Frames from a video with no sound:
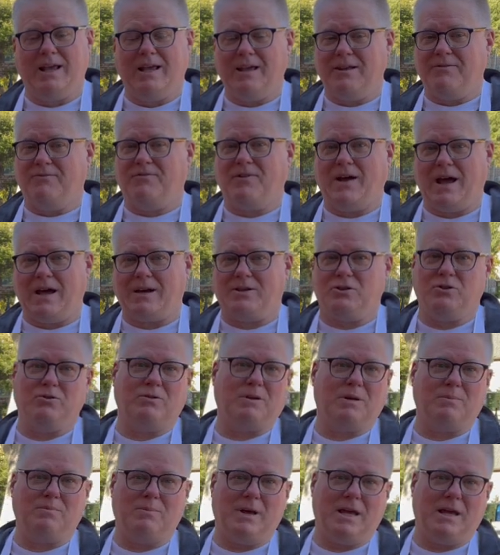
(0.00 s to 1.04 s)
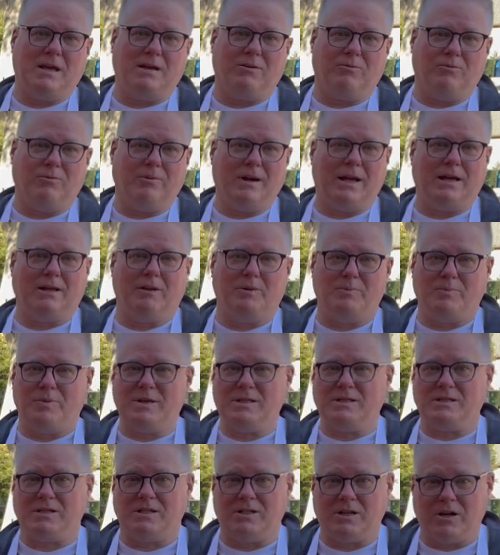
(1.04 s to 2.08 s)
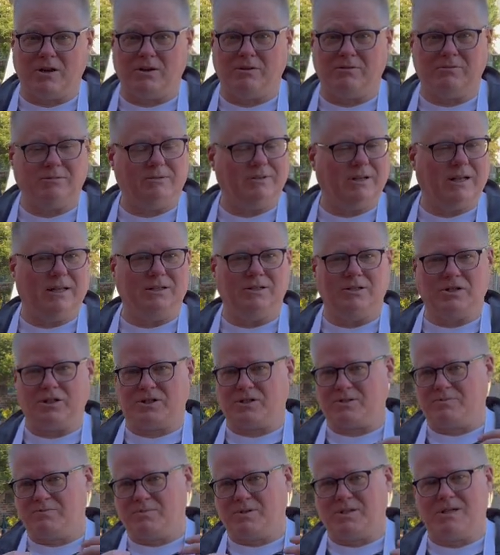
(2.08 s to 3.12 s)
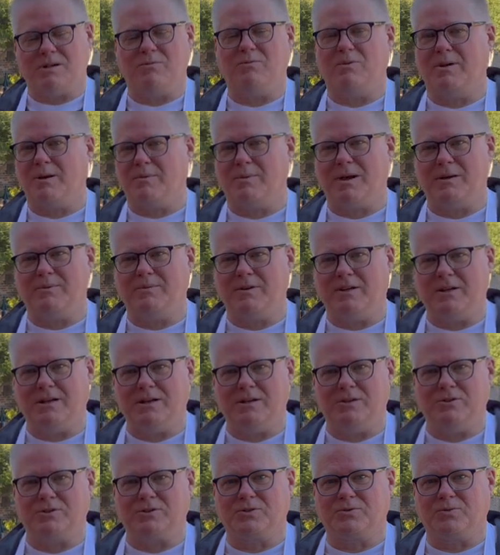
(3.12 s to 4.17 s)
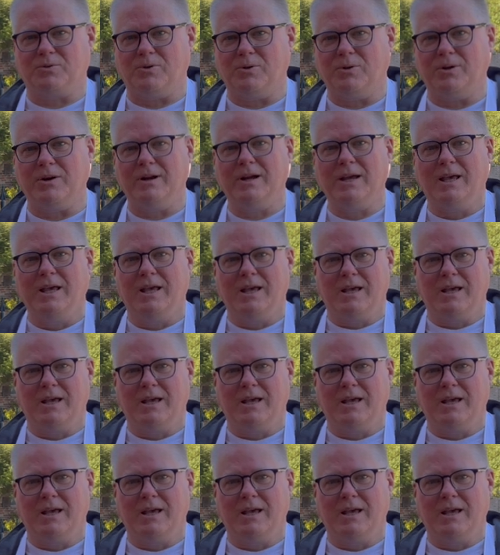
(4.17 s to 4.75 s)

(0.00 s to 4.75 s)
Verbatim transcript: In fact, you can make regular pizza dough and just see one of my videos for